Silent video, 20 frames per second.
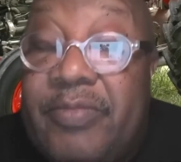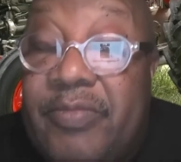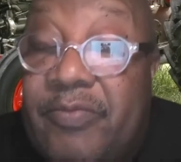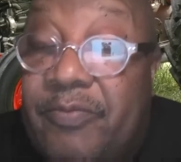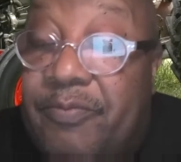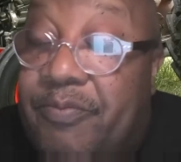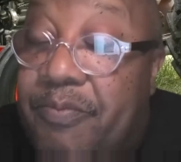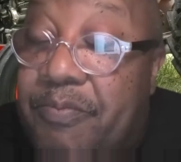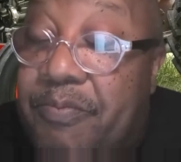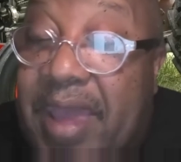
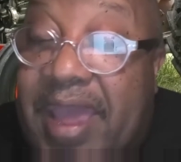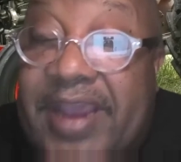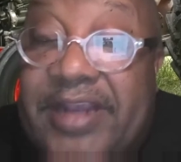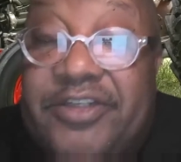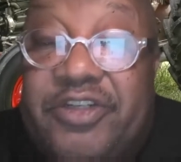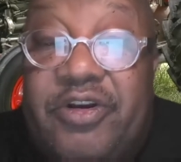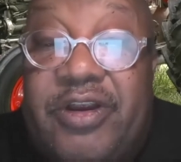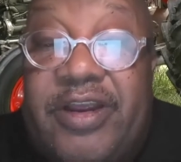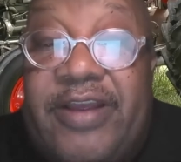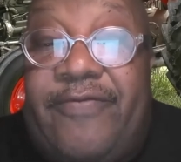
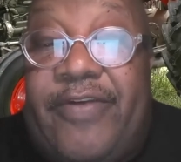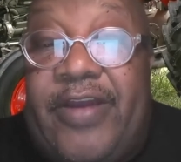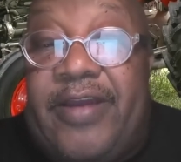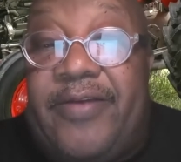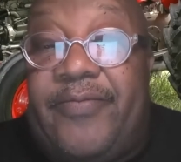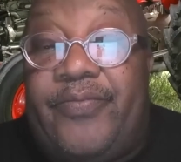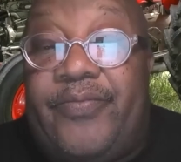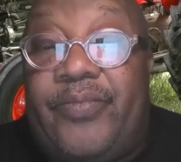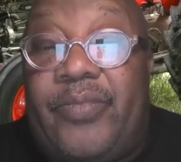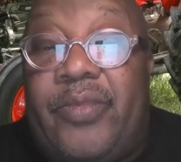Major event,
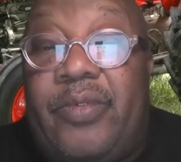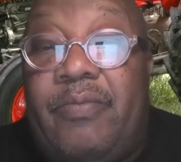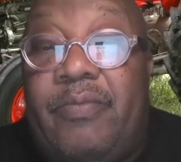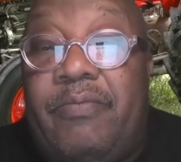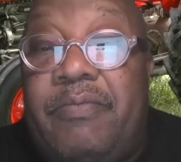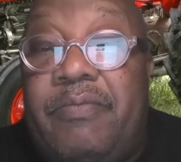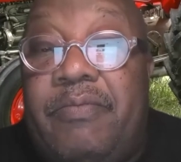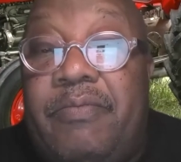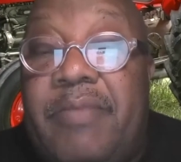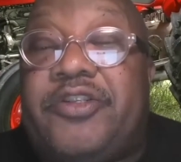
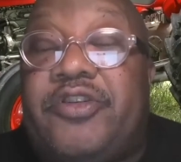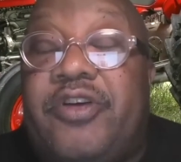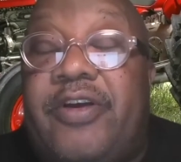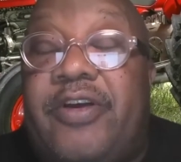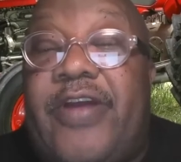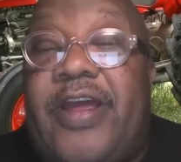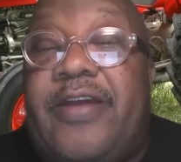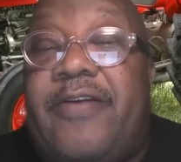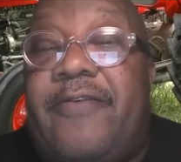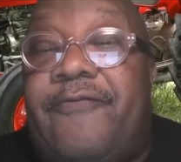major
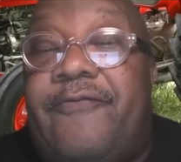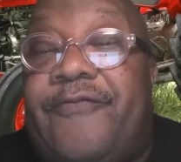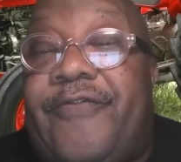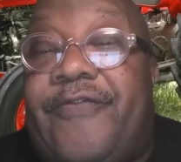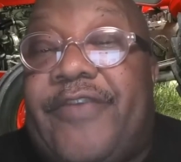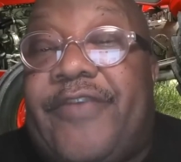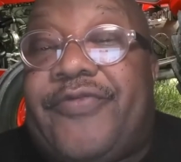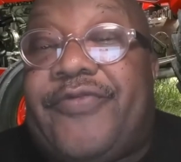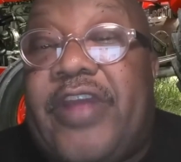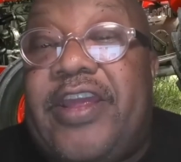event.
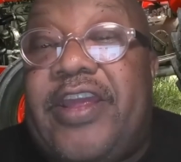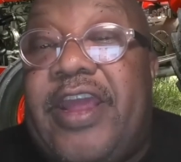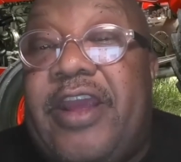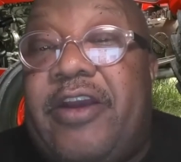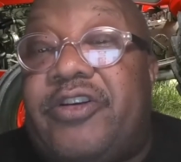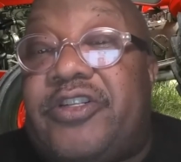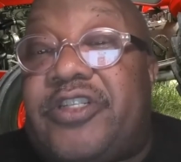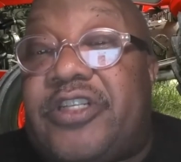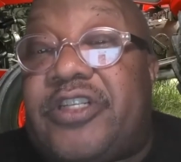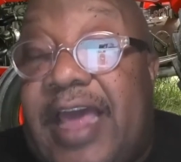50
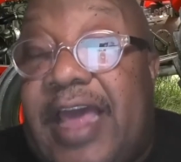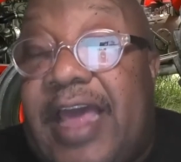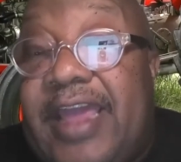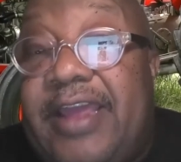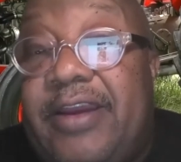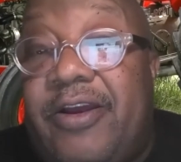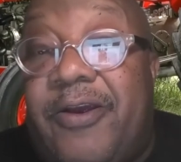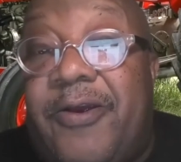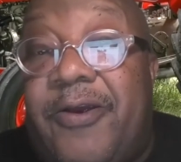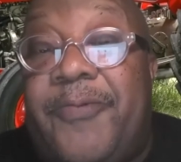years
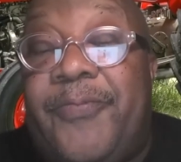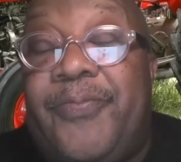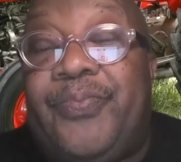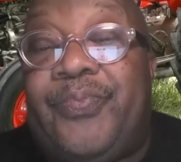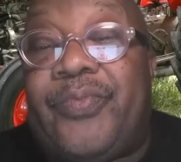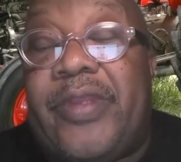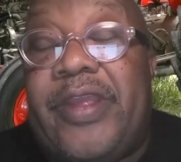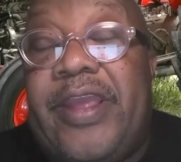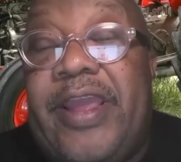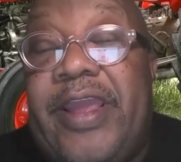later,
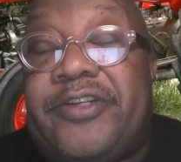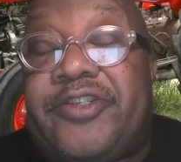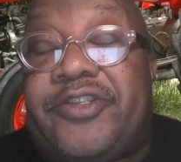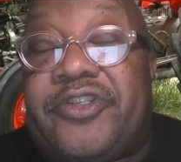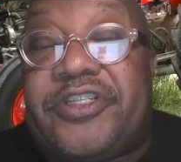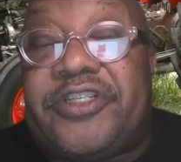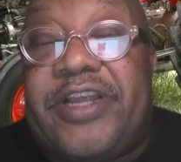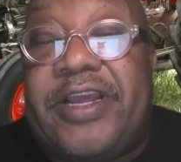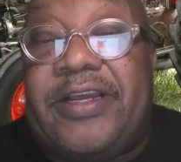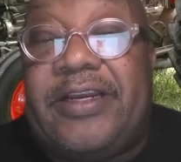
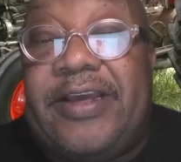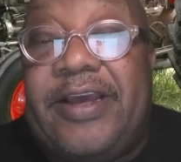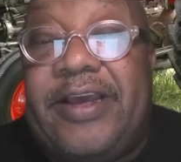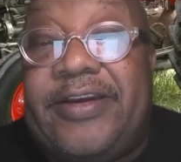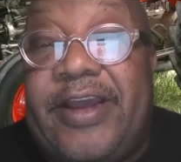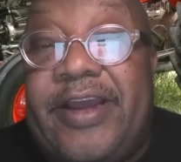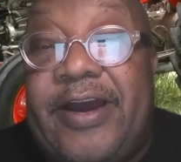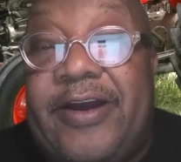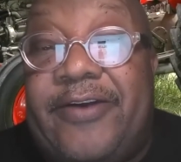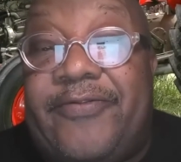interestingly
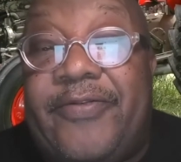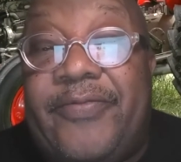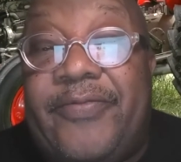enough,